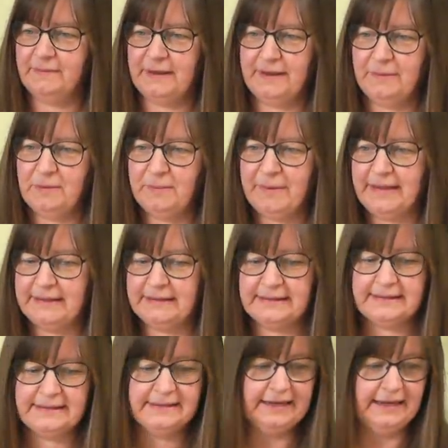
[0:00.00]
Playing with pens
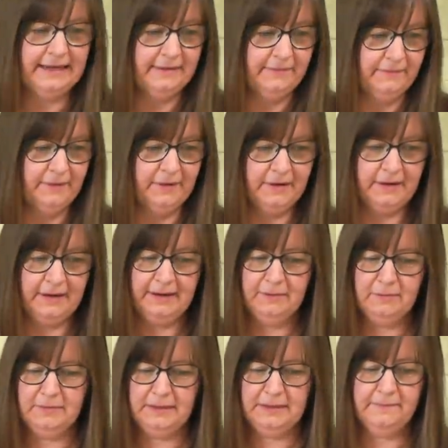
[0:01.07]
today. You gonna
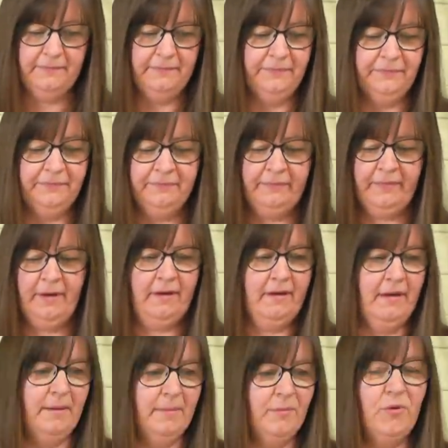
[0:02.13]
help me?
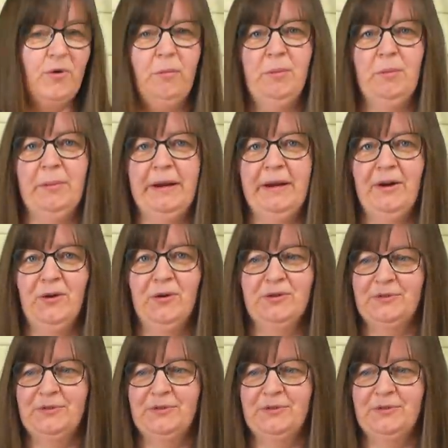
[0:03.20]
Probably not.